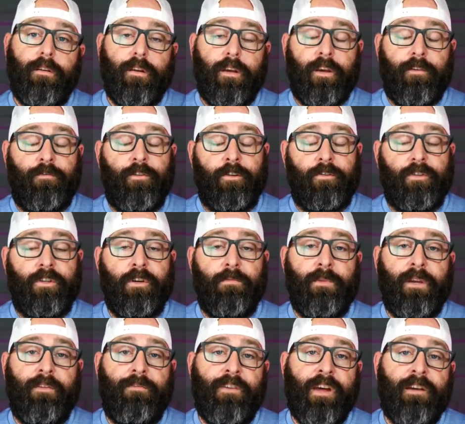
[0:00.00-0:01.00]
If you'll do
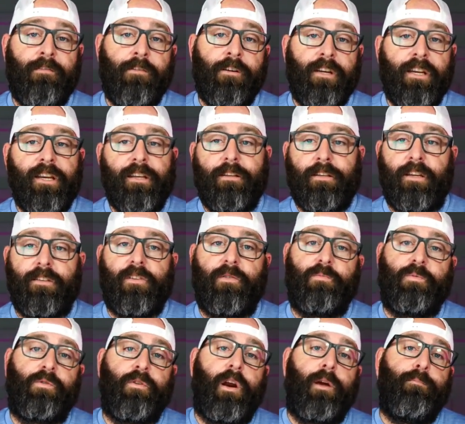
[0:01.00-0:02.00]
me a favor, hit that
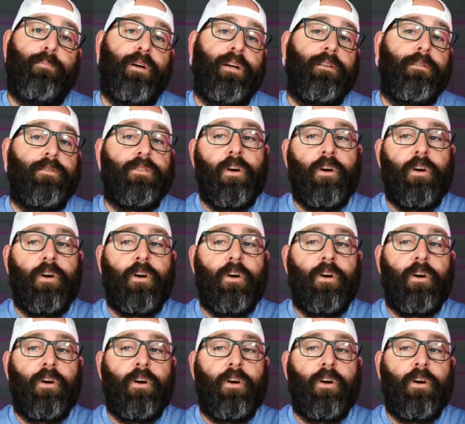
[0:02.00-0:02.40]
subscribe button.